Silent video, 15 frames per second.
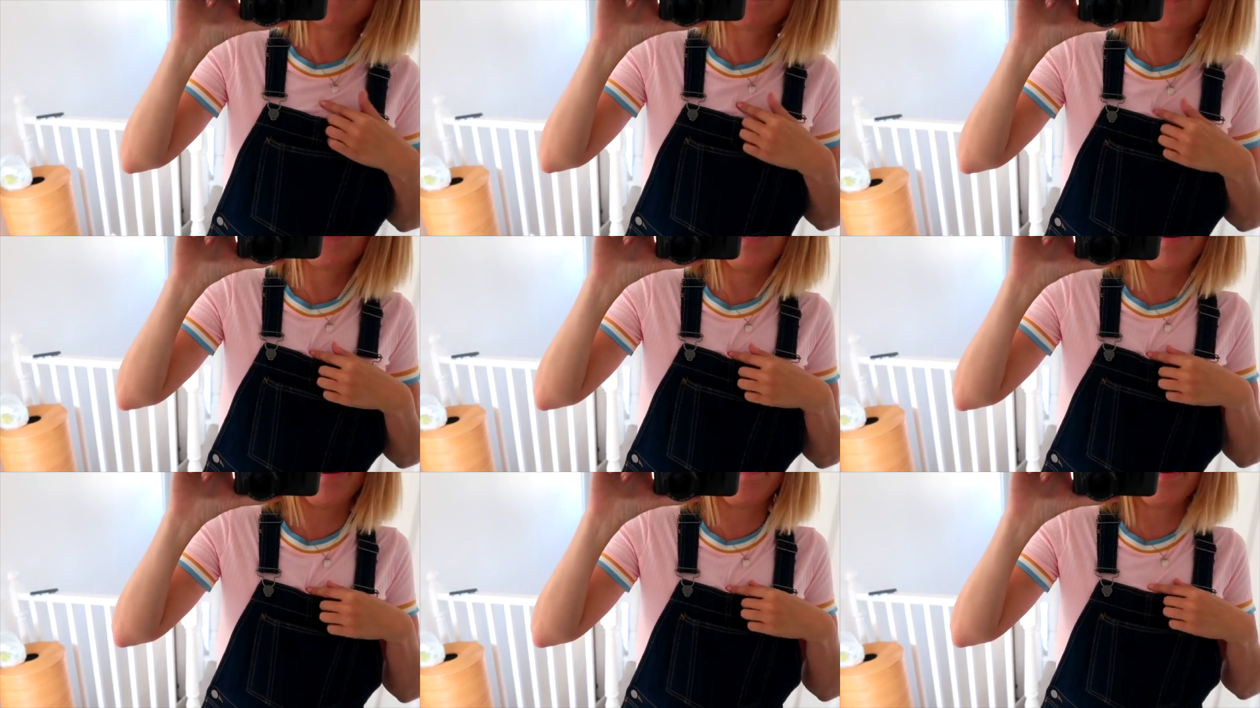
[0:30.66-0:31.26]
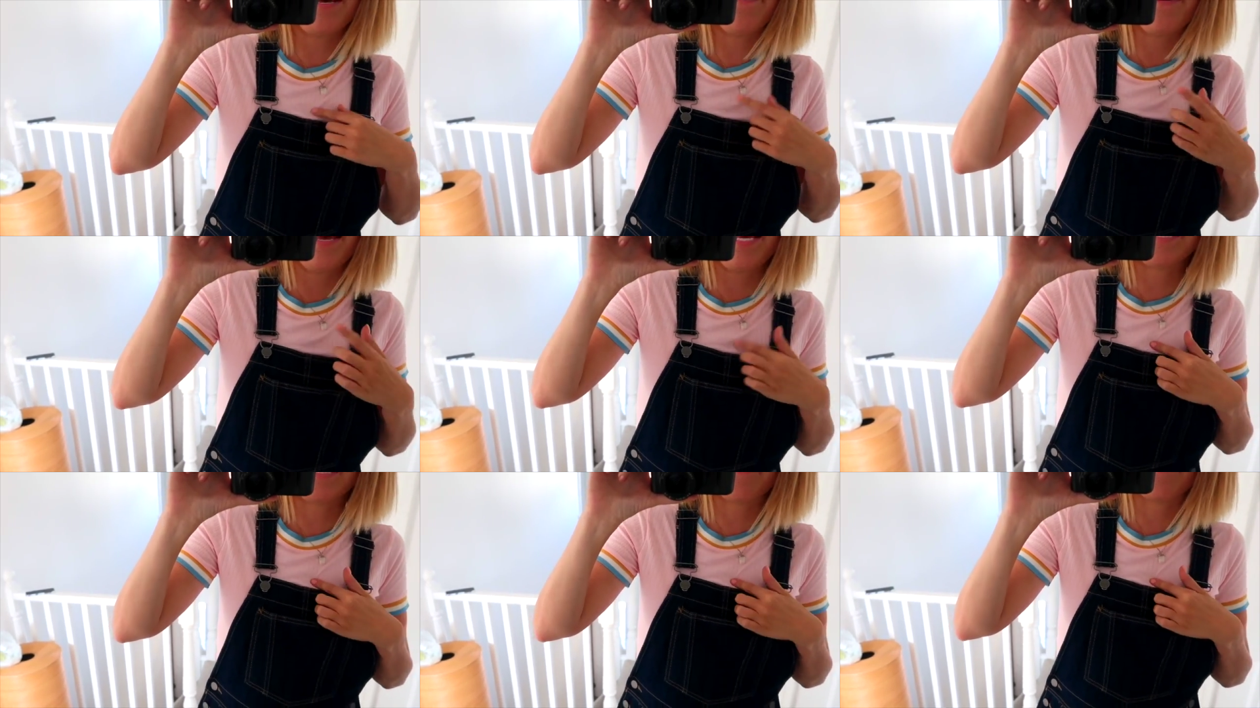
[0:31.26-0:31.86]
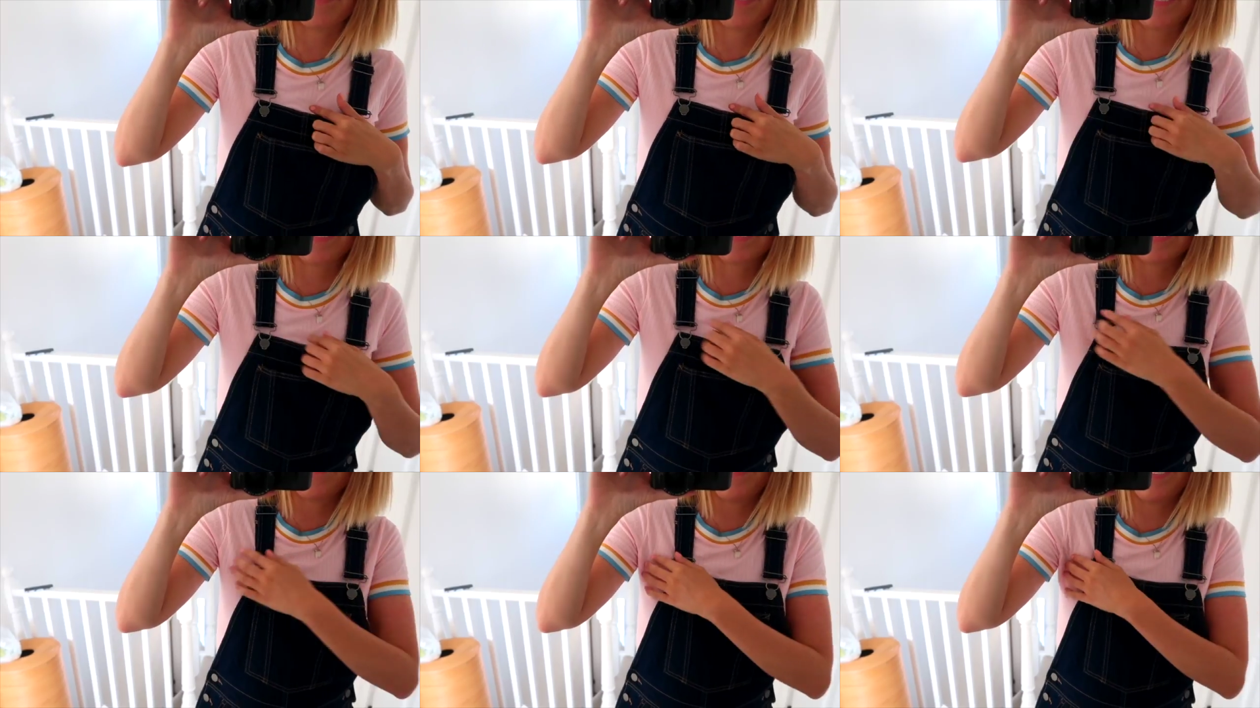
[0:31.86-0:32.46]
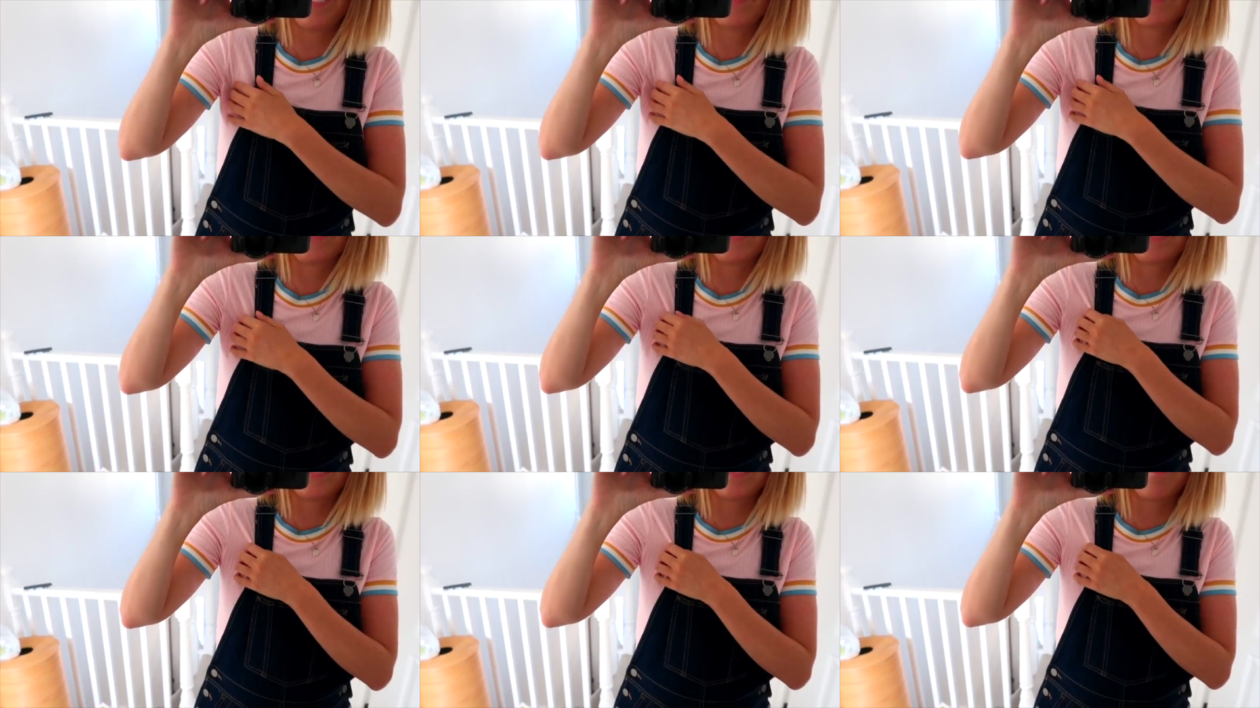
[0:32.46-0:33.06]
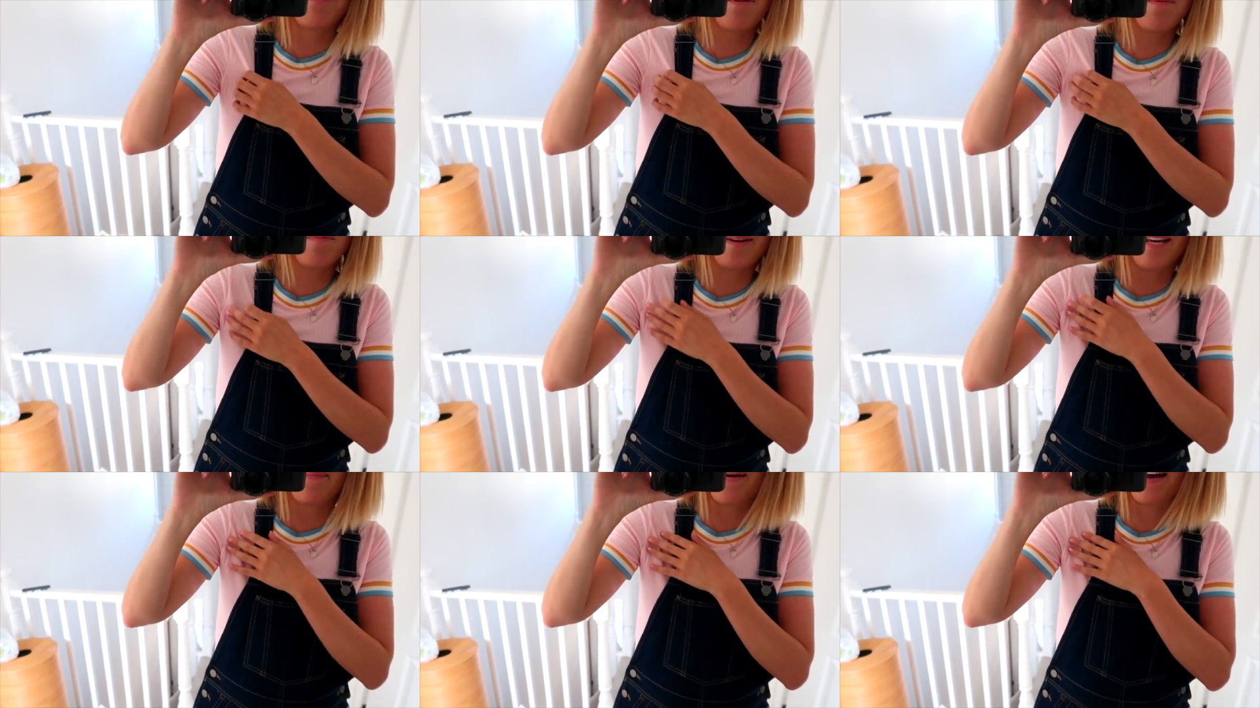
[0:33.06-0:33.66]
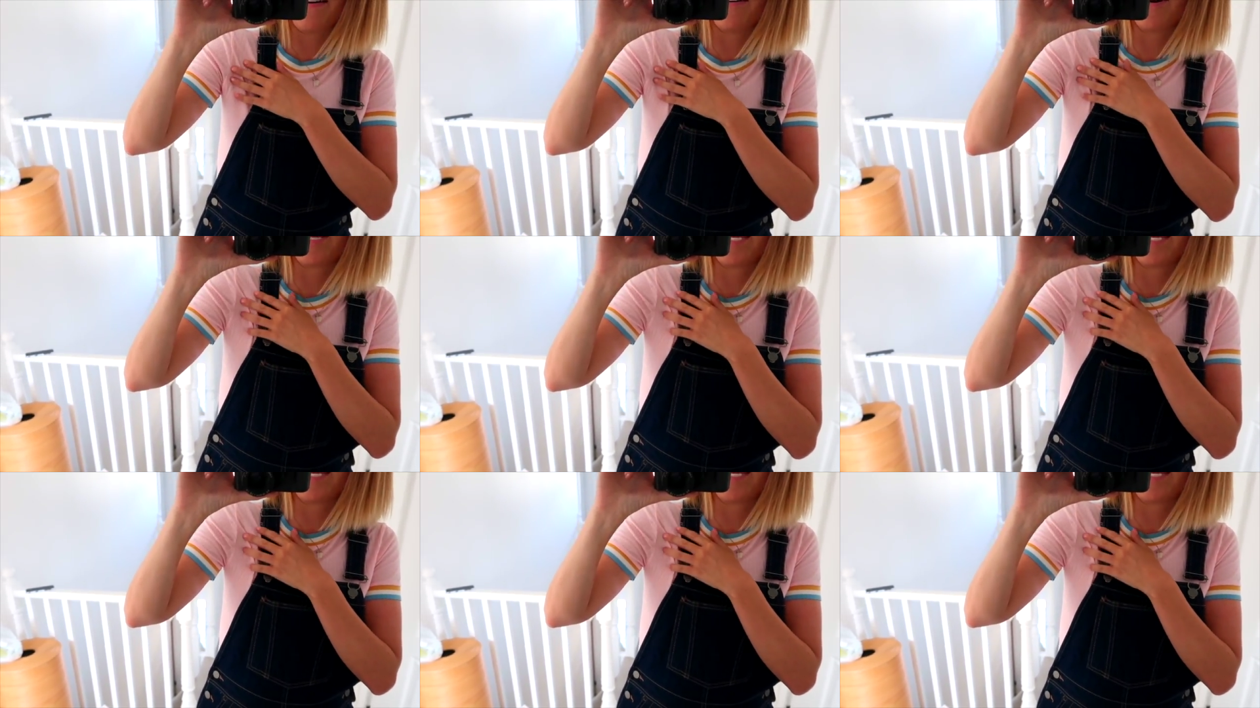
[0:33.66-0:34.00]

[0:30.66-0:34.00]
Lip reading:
Nobody's mouth can be seen.